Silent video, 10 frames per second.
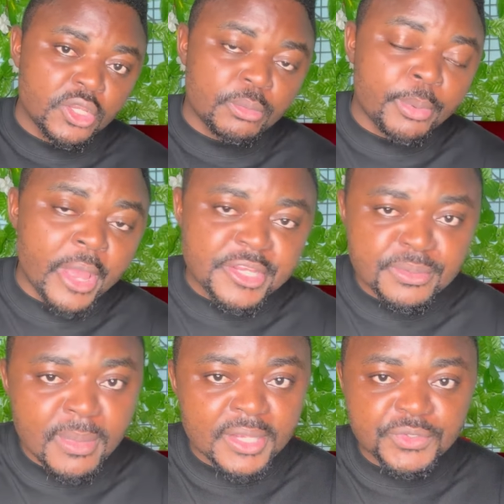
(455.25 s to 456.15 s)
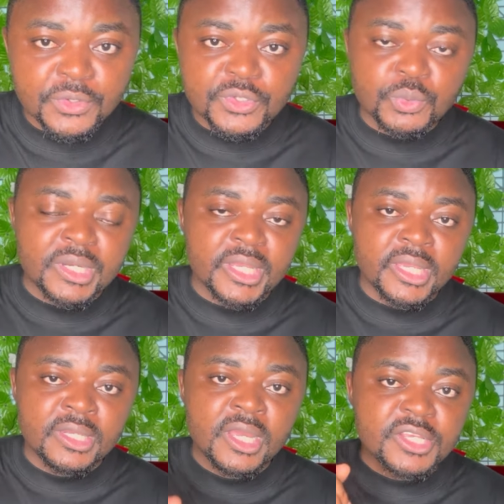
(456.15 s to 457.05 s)
Your boy Ajay Magzi on this one
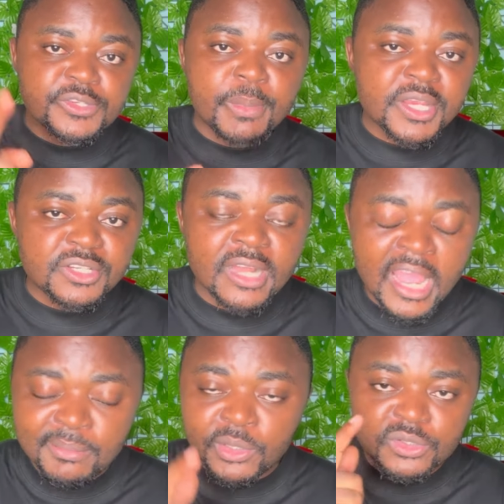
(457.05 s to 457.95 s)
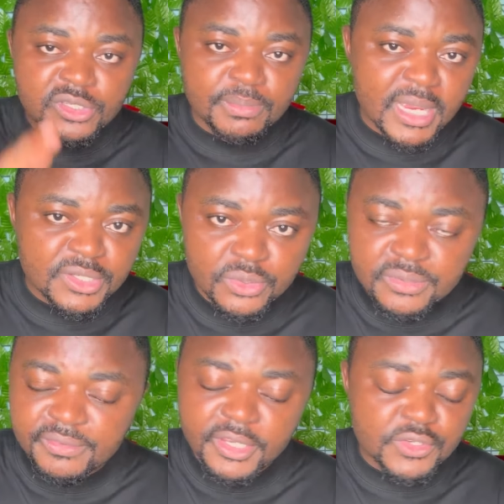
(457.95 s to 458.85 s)
again. Smash the like button, smash the
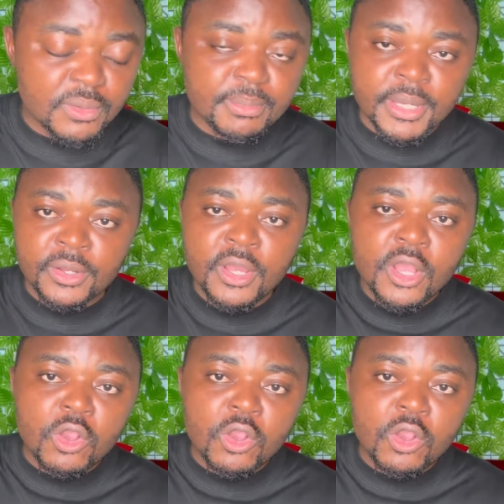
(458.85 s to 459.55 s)
notification bell.